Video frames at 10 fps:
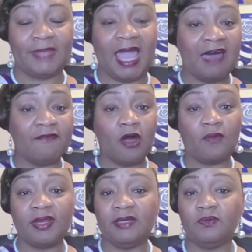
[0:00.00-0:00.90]
I've
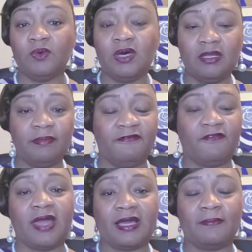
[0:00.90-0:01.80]
already won
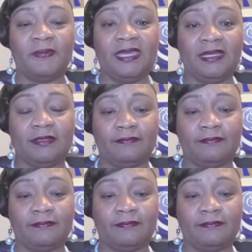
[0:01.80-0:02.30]
before I competed.